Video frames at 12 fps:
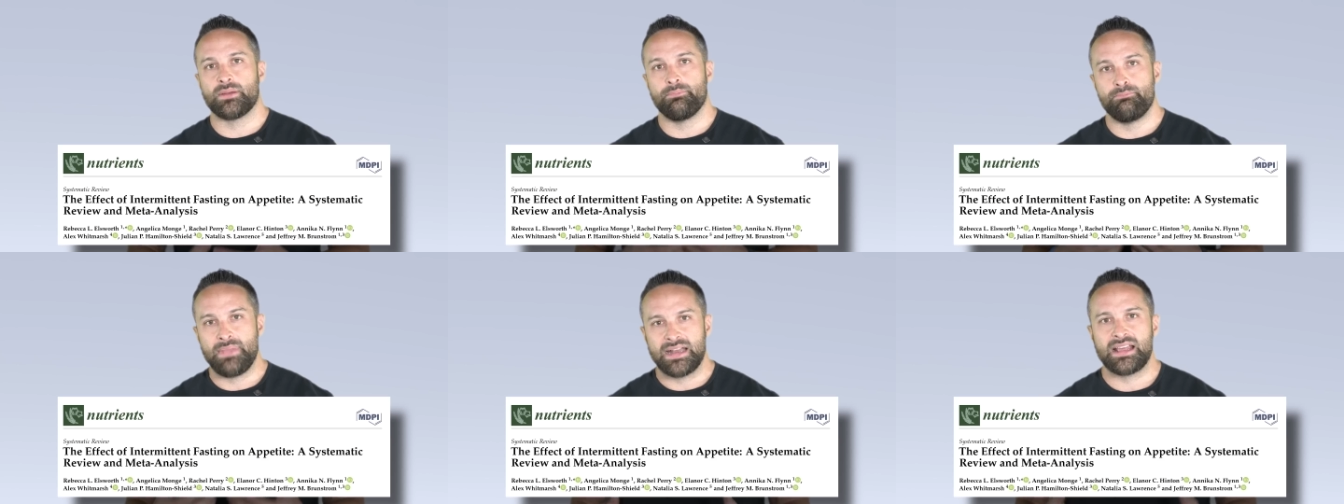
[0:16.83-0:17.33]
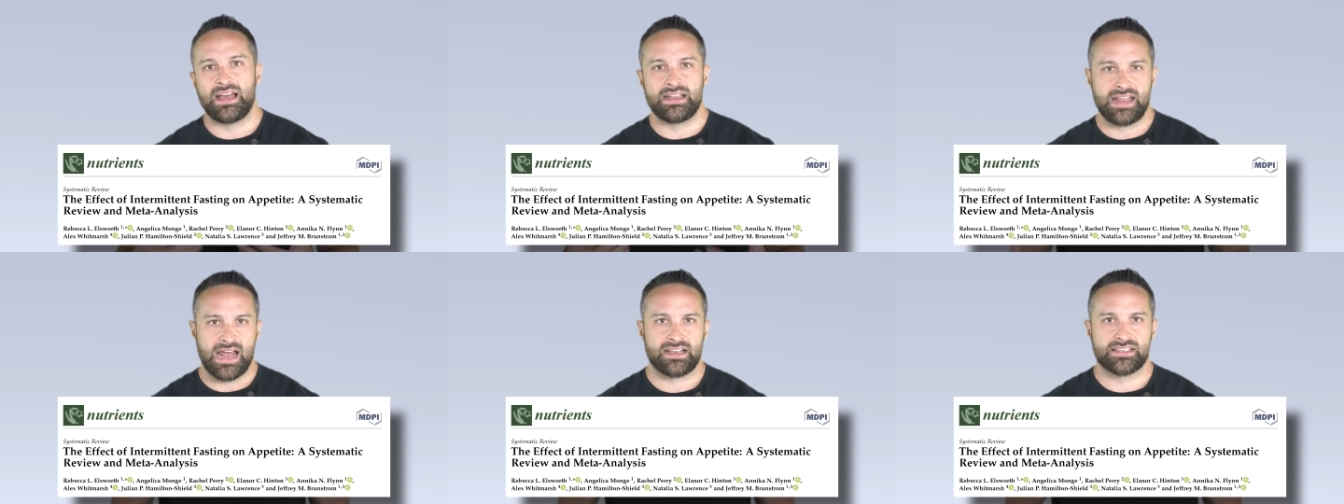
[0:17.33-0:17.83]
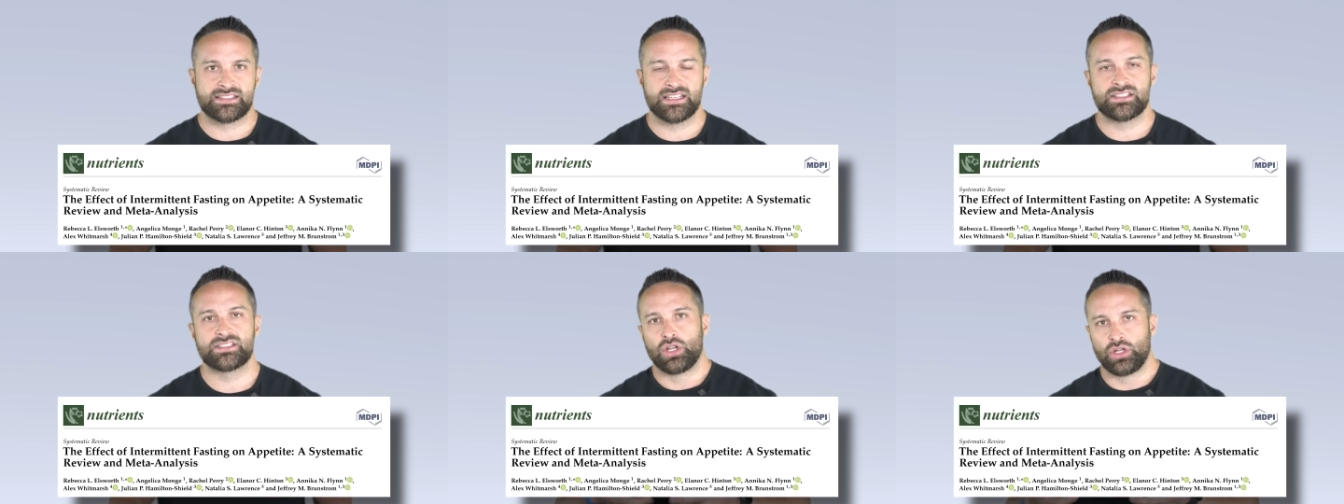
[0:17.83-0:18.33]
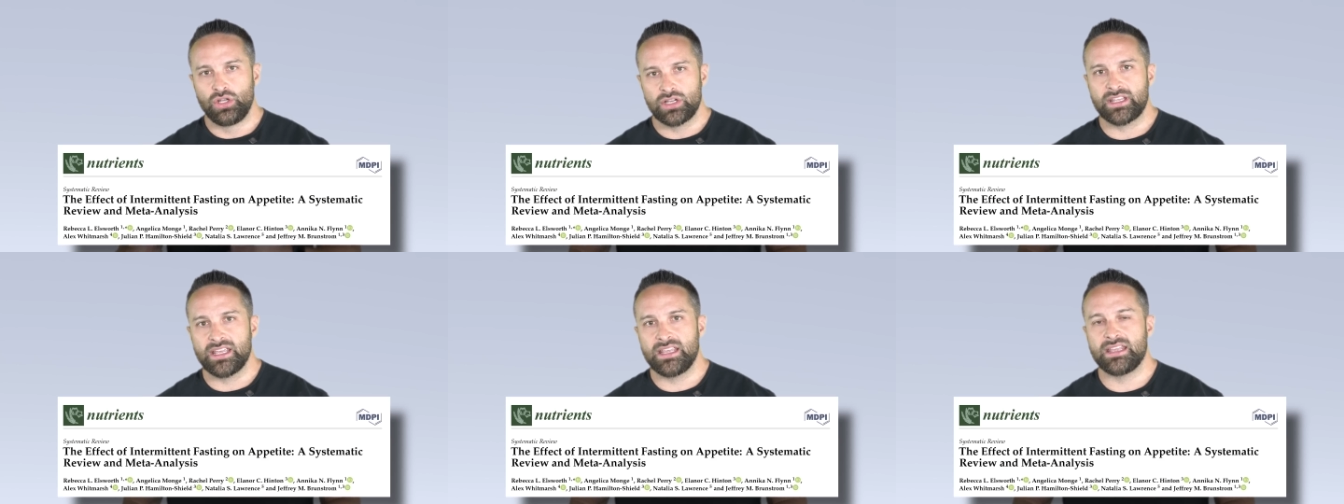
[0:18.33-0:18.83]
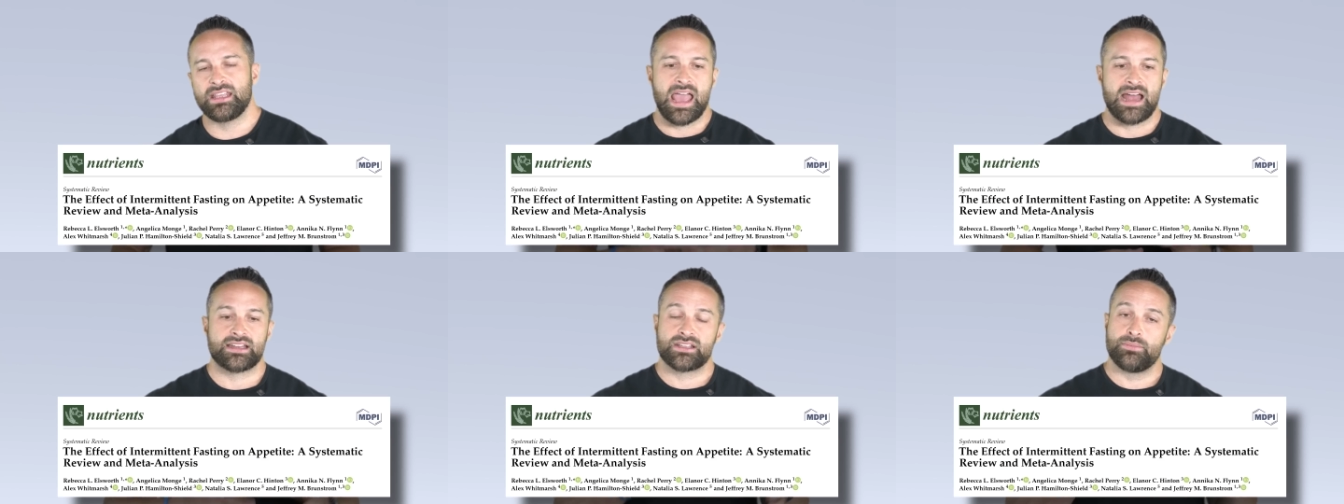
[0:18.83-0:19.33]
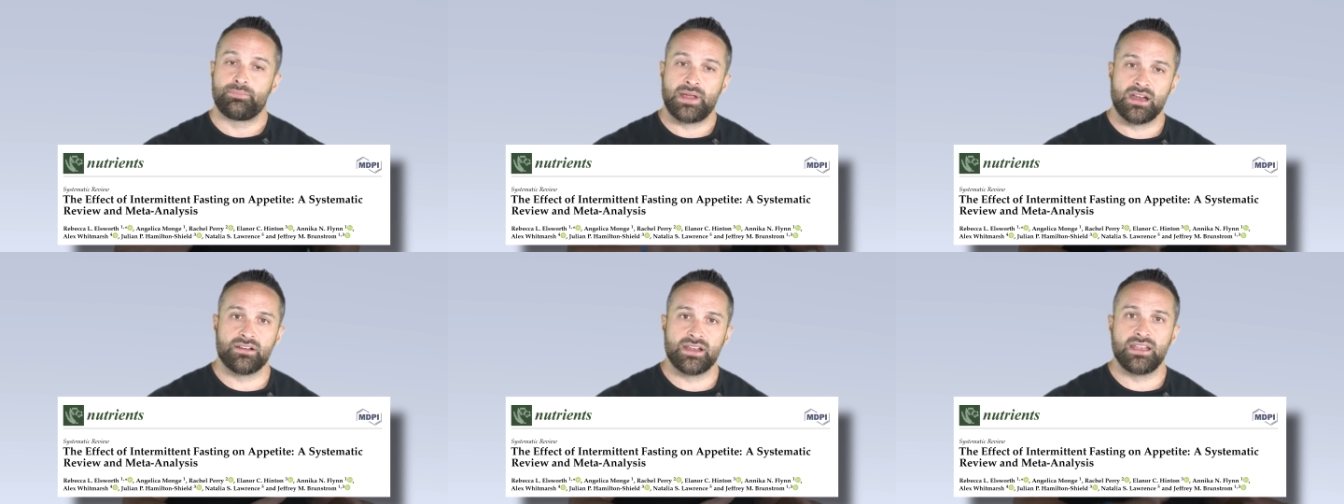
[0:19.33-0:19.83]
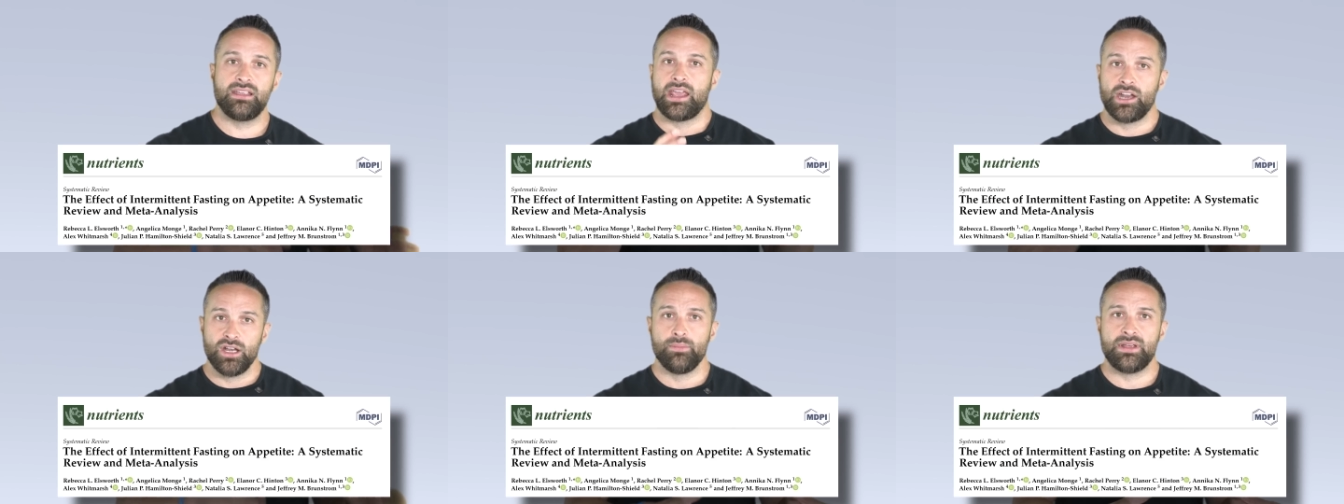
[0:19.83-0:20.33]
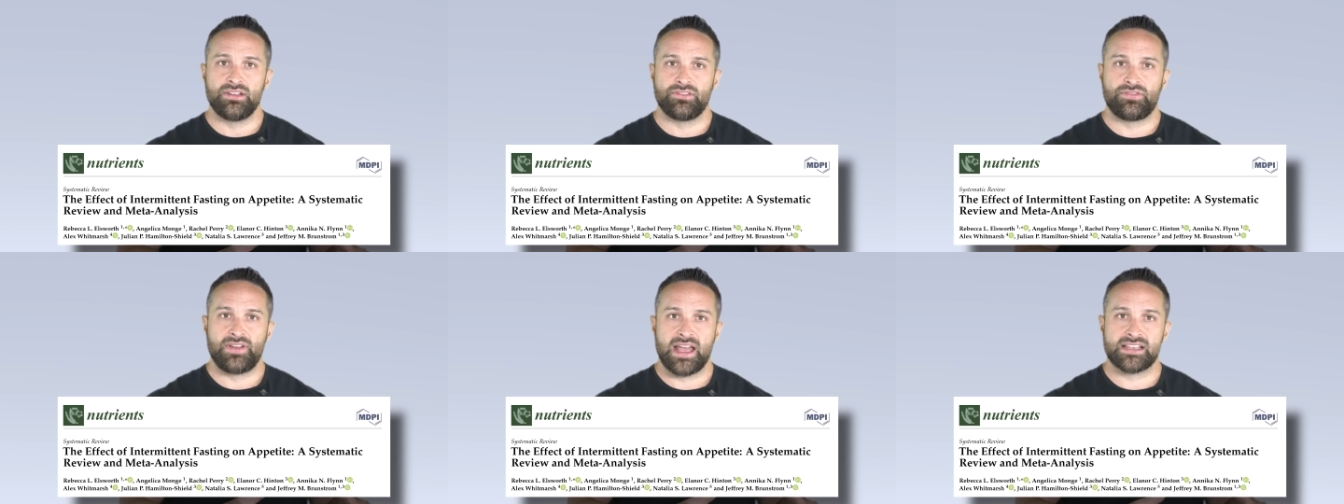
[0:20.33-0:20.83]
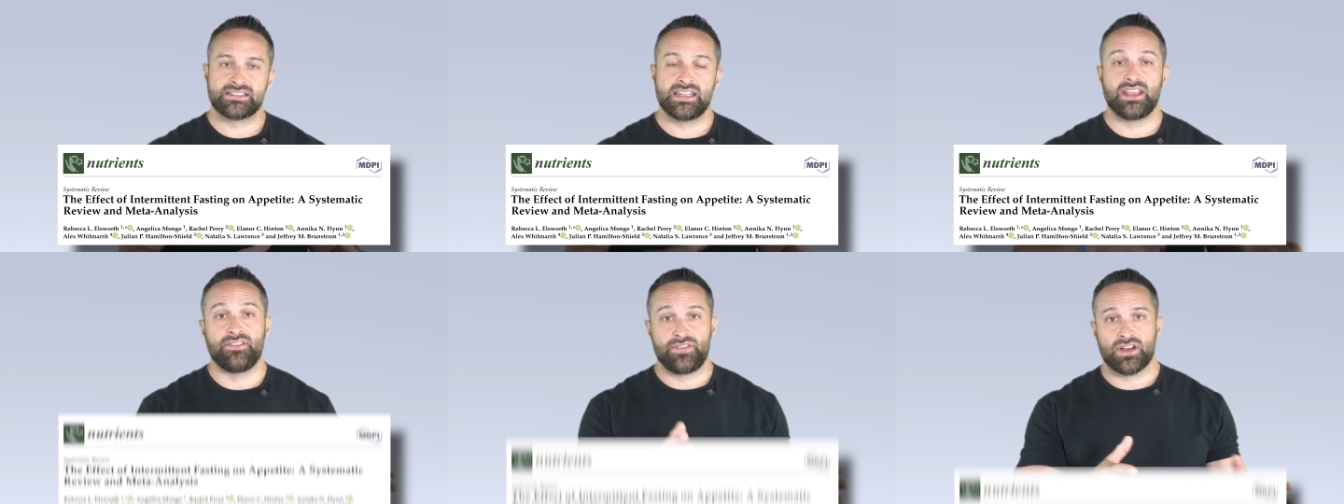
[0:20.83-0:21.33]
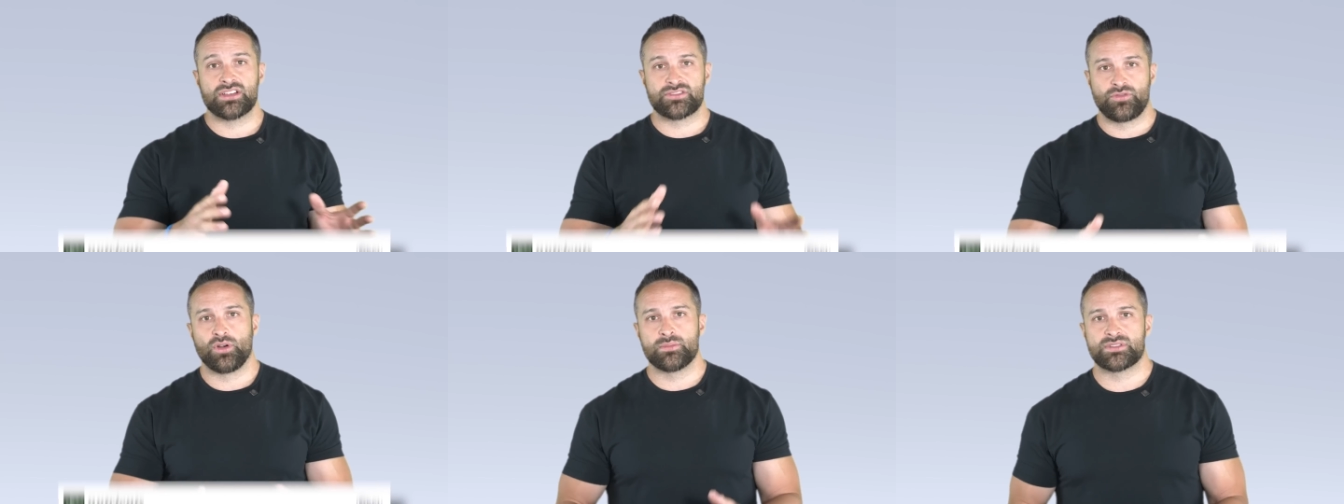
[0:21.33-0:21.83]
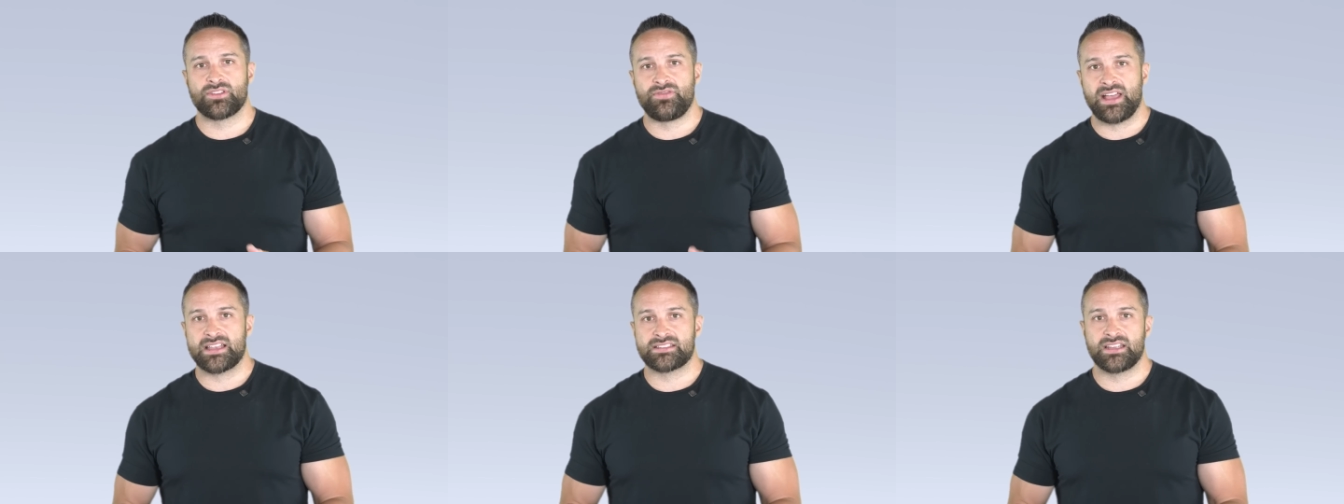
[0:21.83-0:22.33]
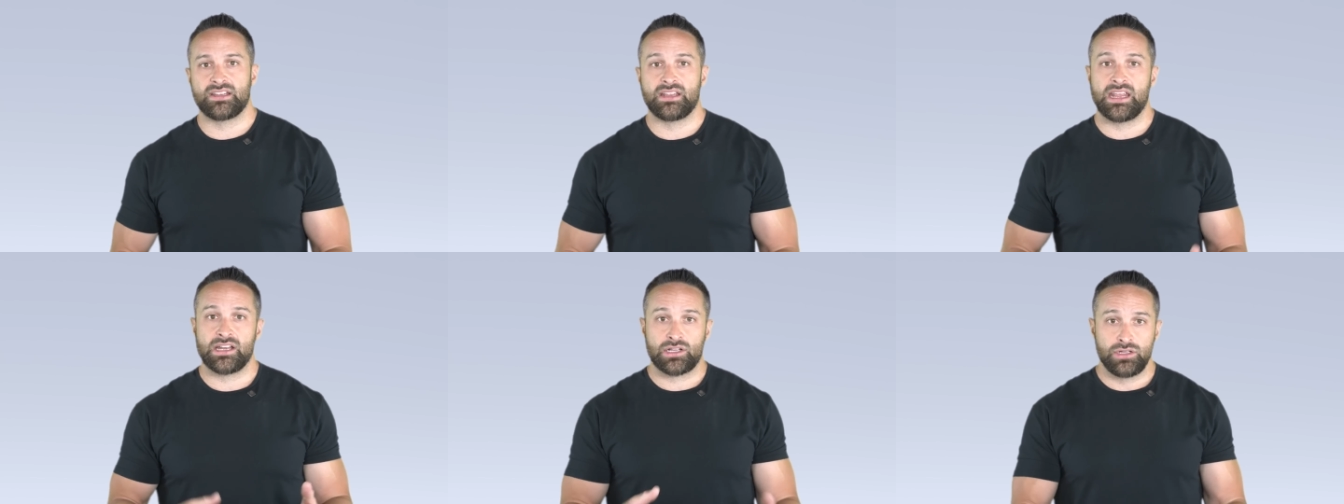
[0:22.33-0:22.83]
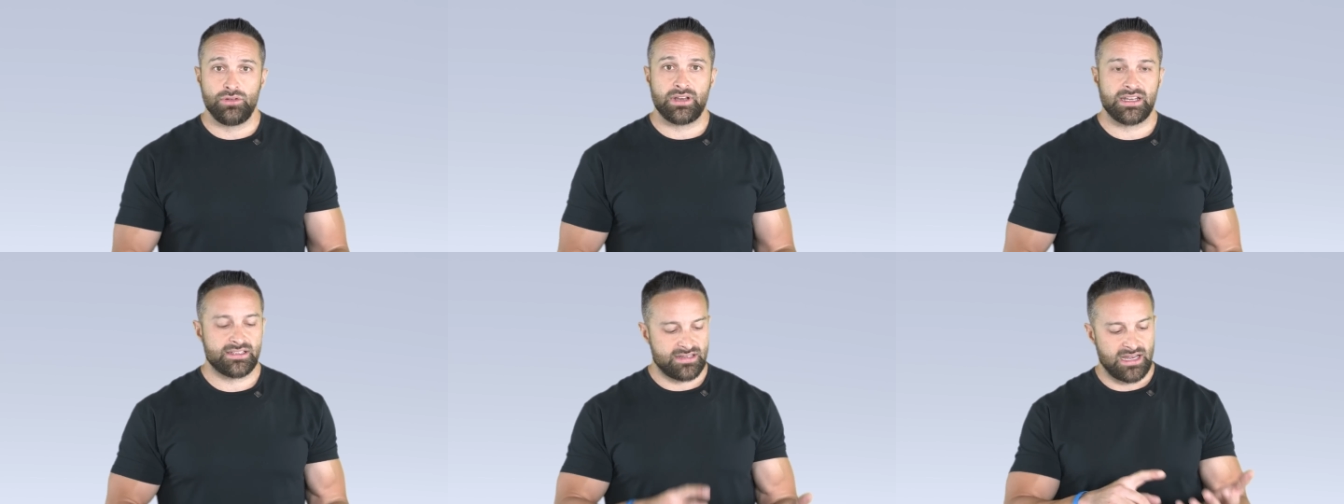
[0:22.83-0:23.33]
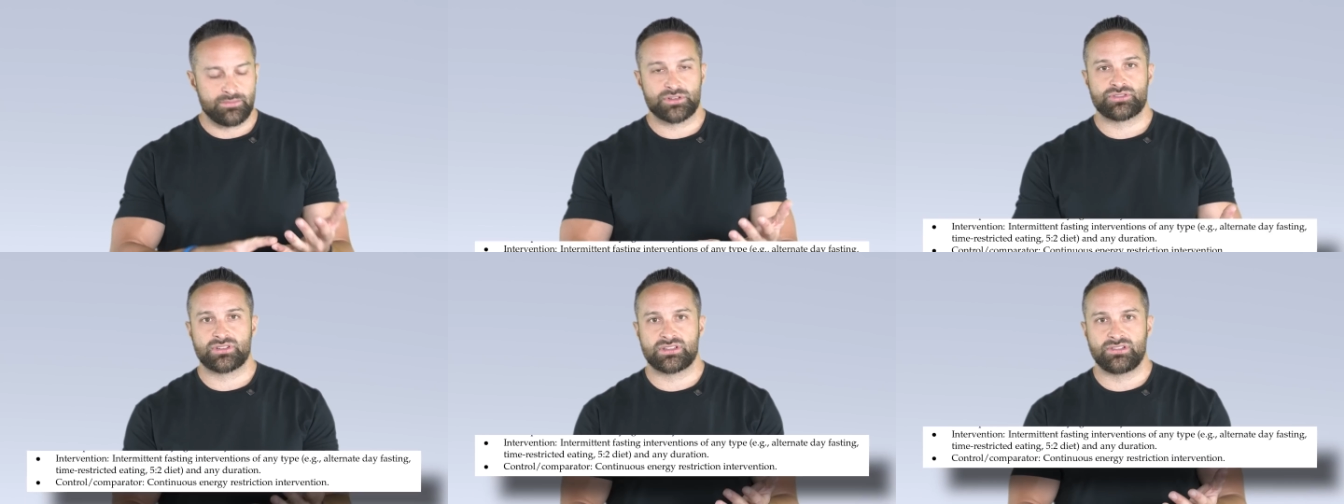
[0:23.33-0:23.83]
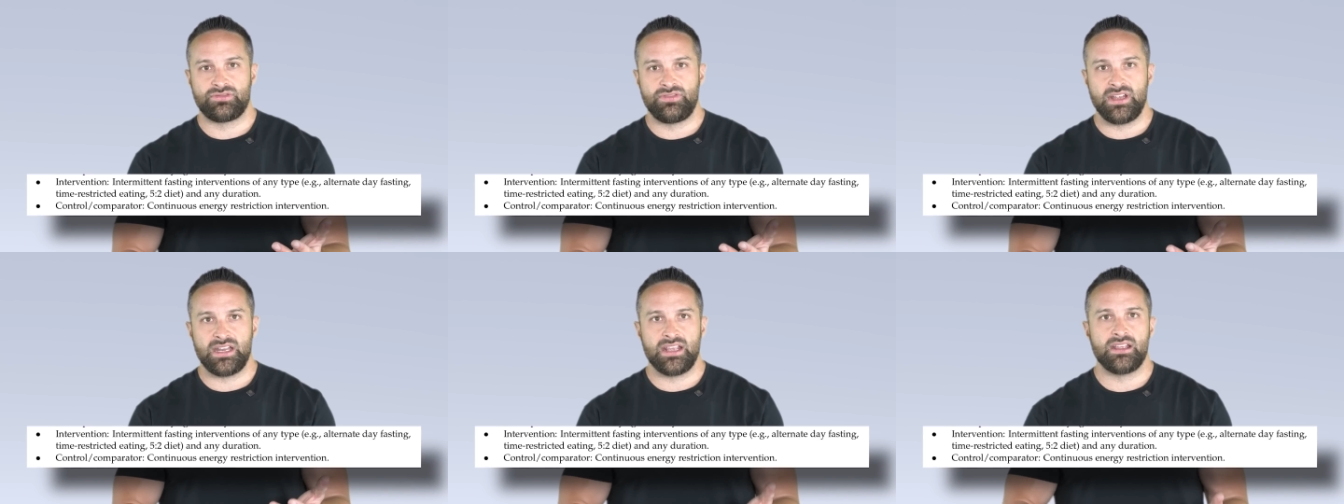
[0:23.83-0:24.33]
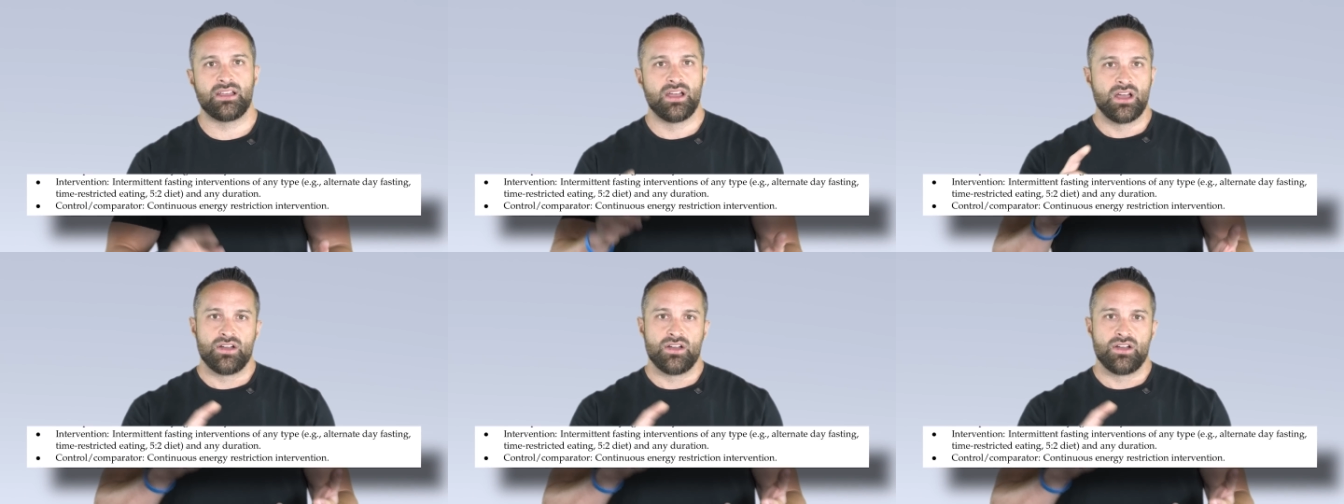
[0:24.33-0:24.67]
meta-analysis looking at comparing intermittent fasting and various forms of fasting, including time-restricted feeding,